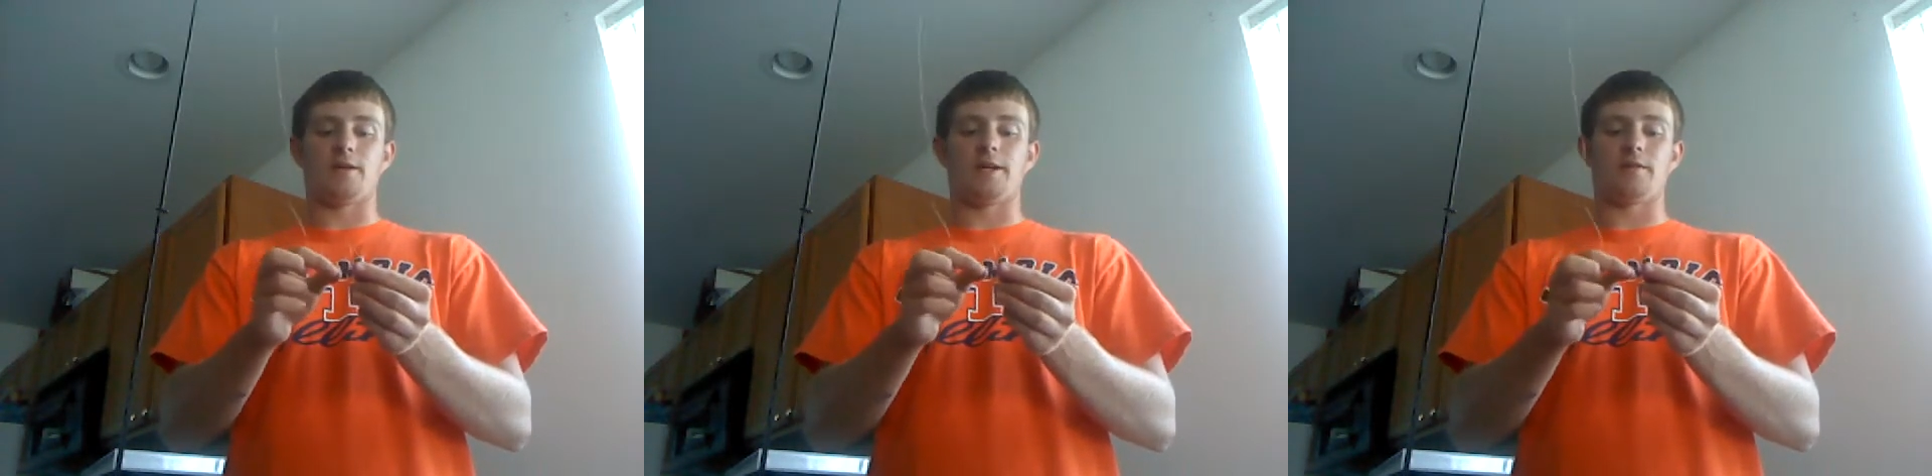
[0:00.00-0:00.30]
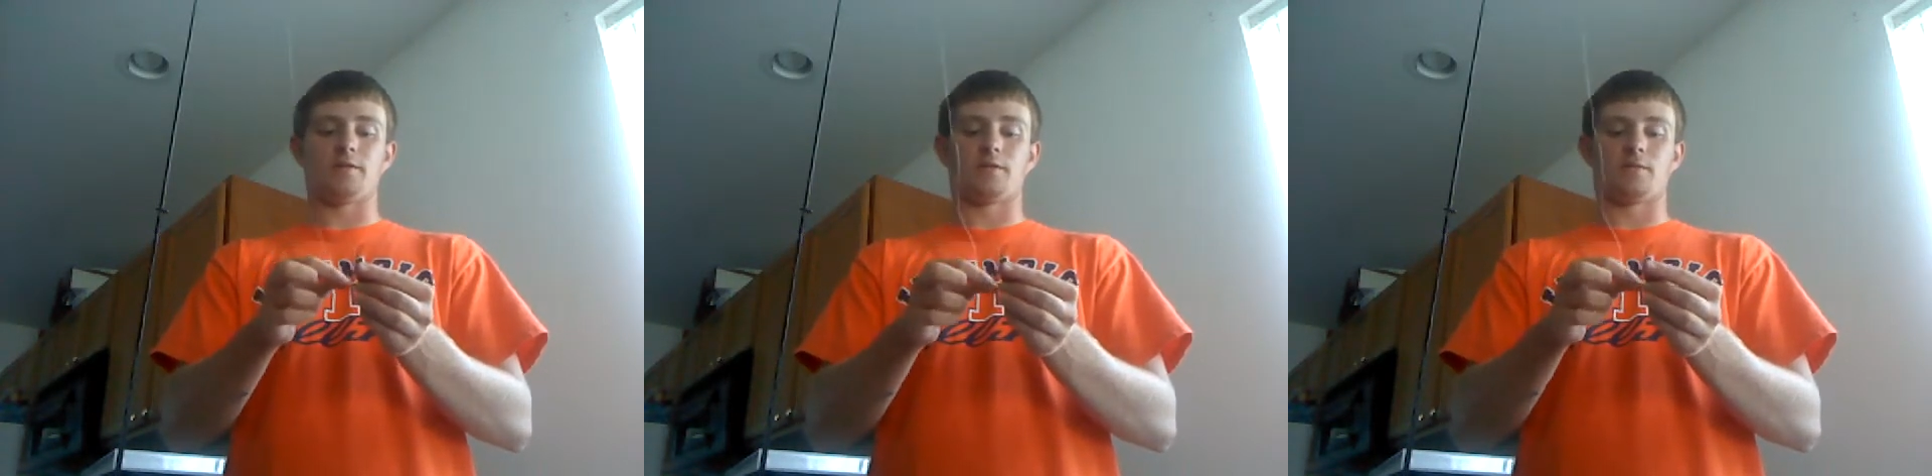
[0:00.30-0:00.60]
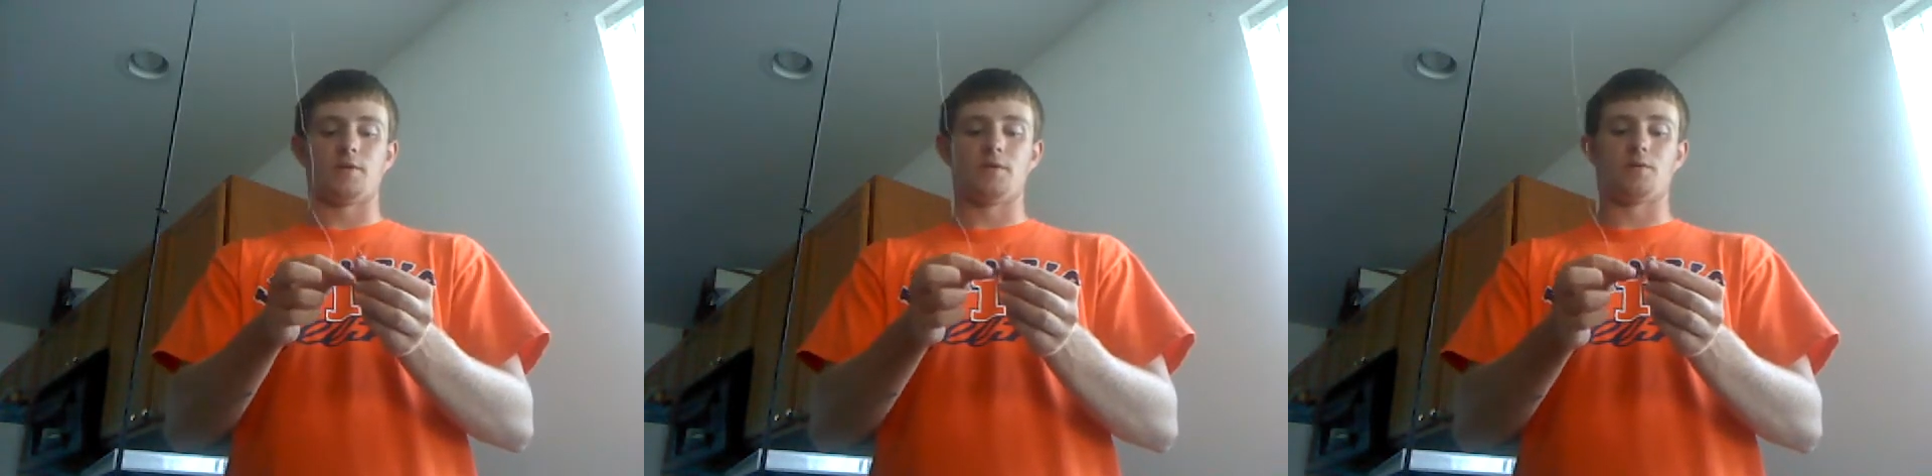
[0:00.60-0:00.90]
line
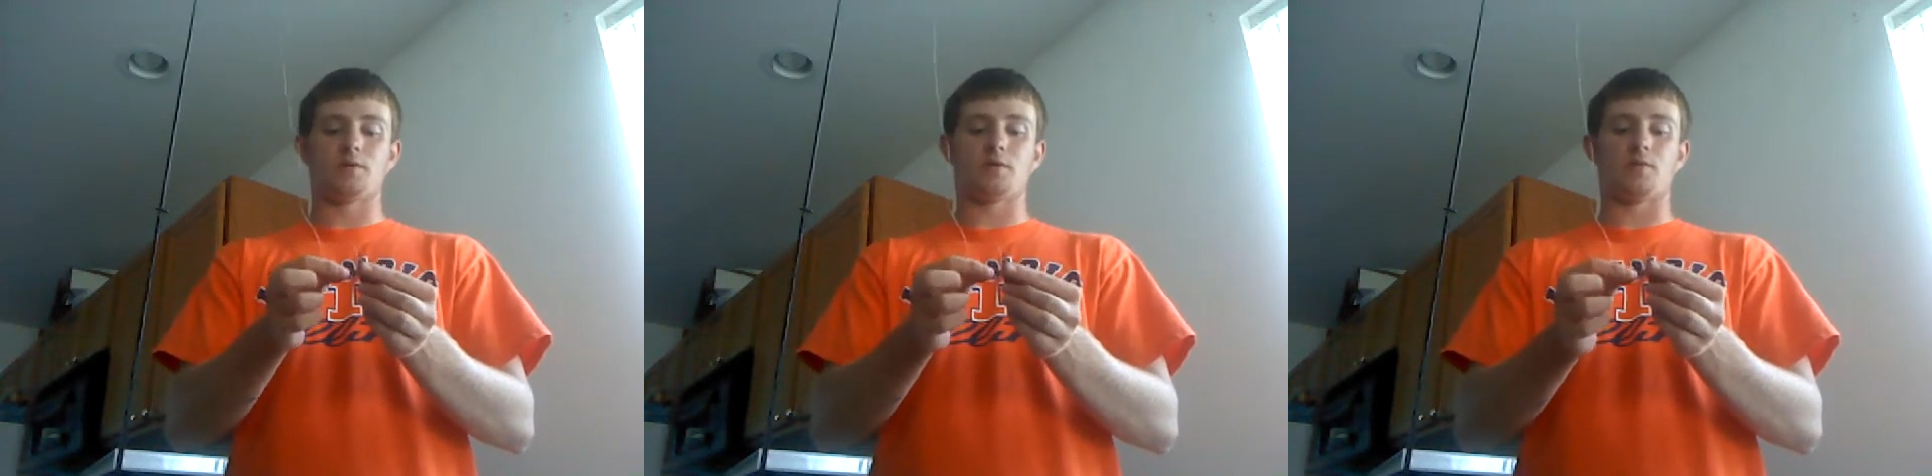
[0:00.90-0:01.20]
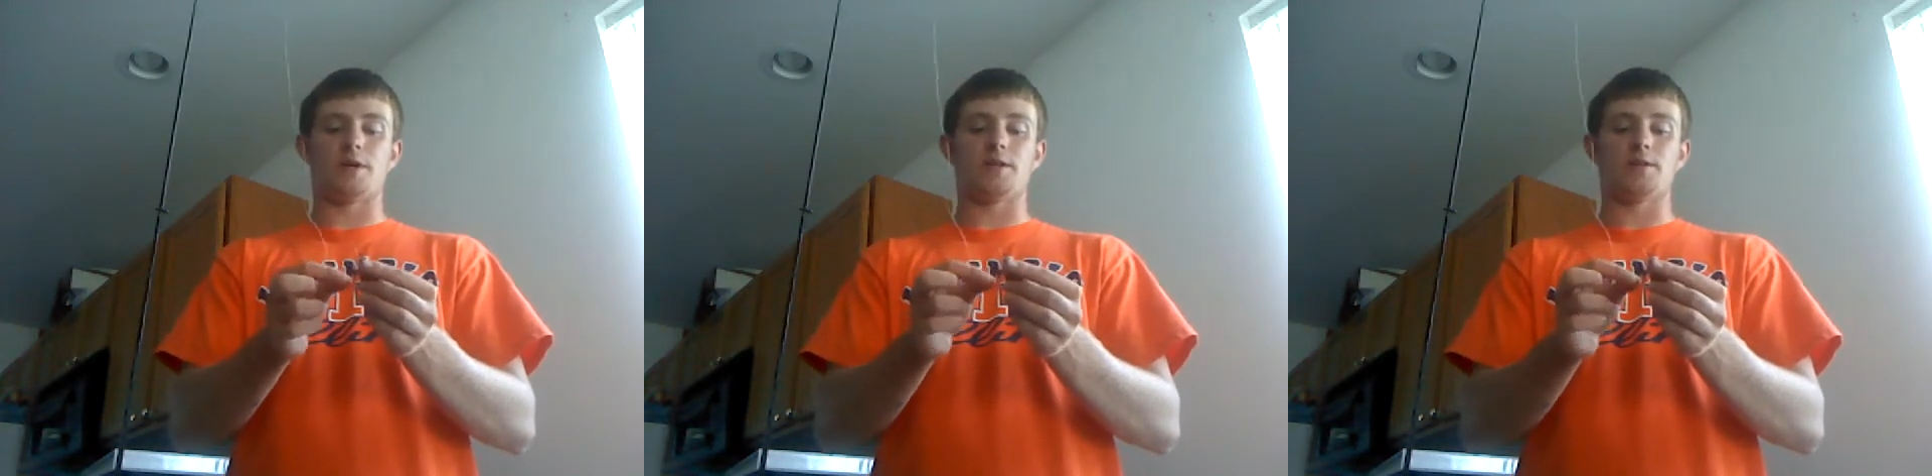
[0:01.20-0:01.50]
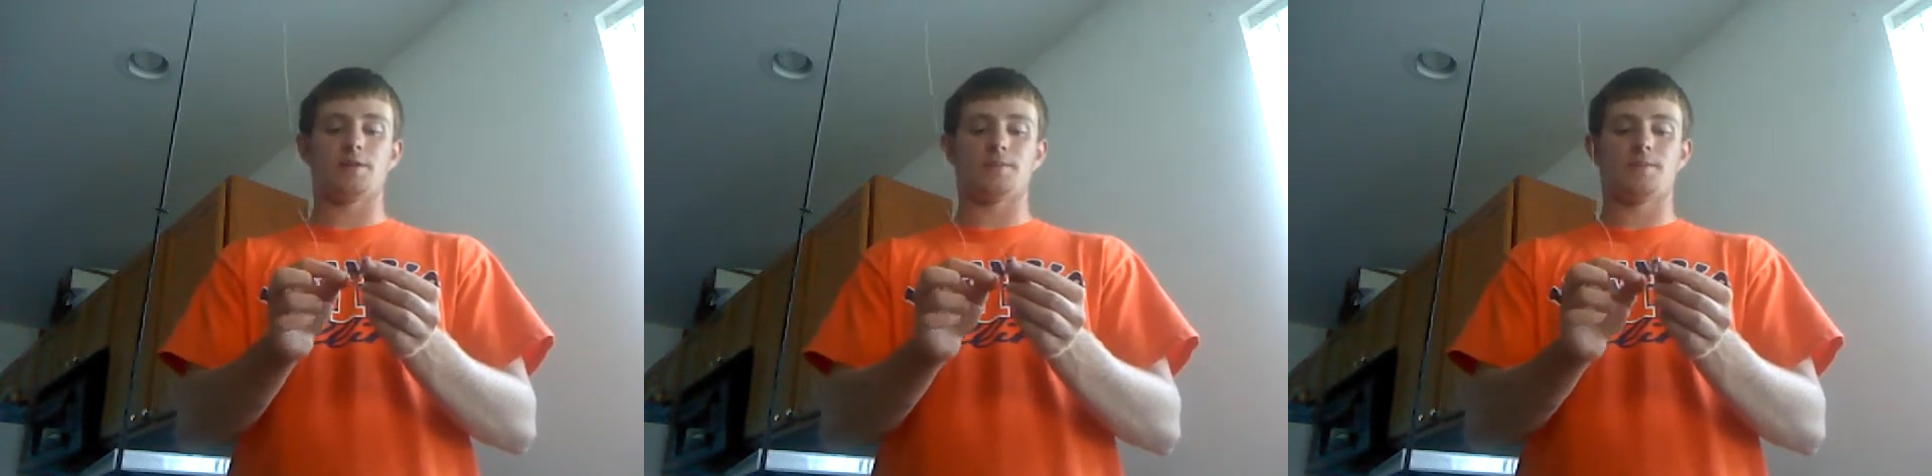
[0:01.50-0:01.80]
through
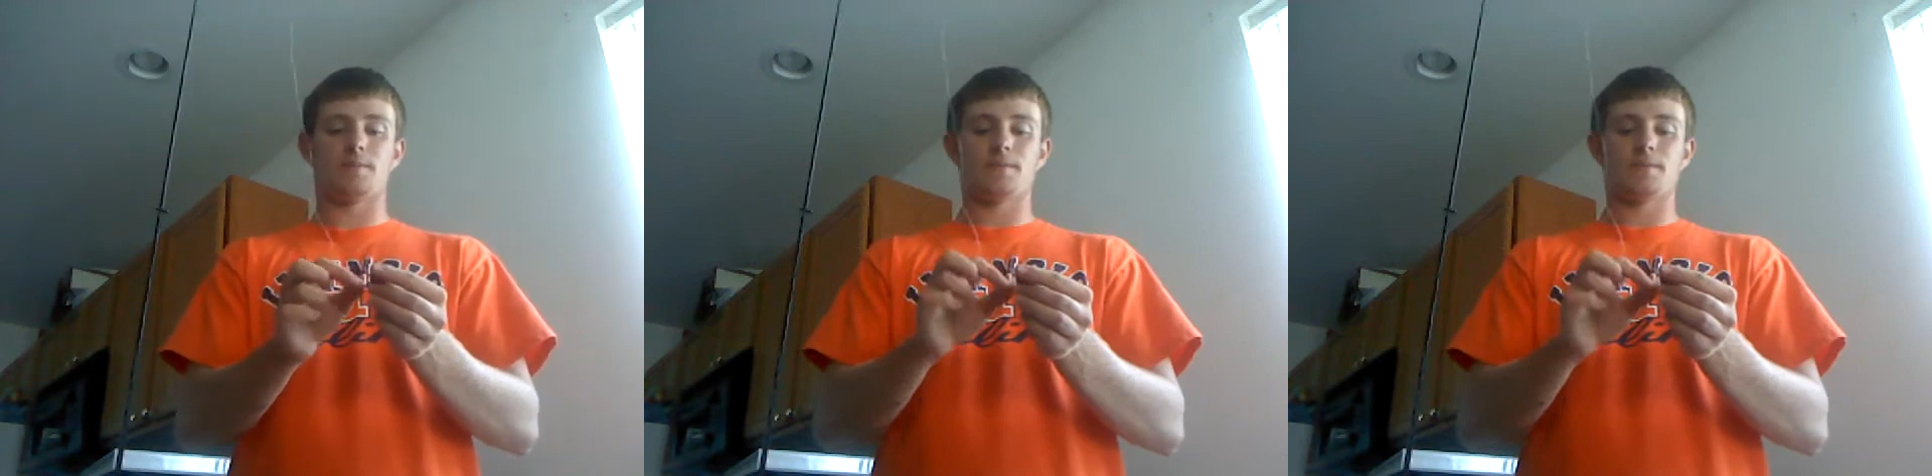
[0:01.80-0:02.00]
twice.